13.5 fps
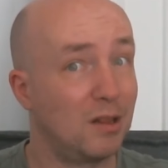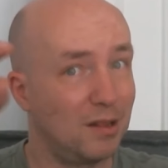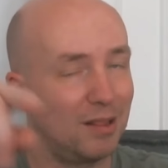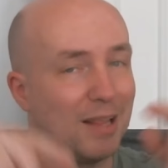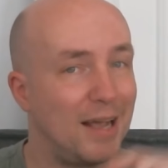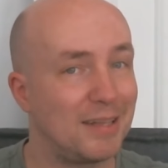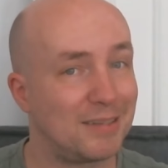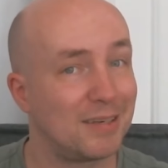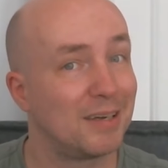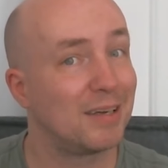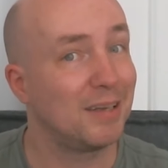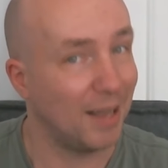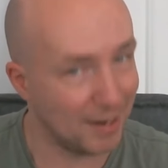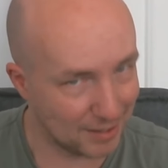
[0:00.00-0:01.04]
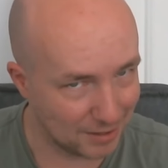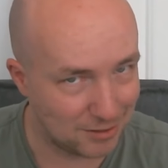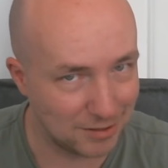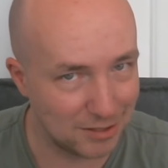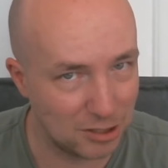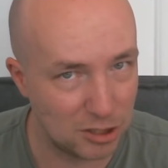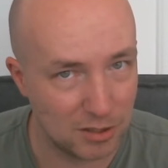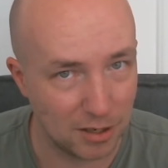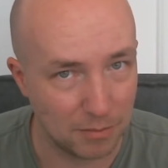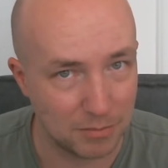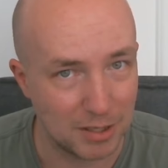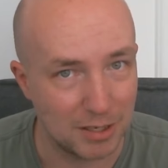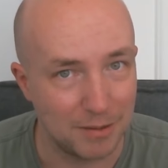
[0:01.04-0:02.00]
let's get into the
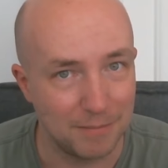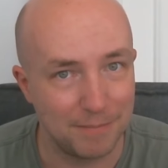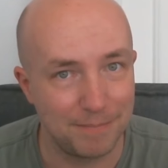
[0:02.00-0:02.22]
chapter.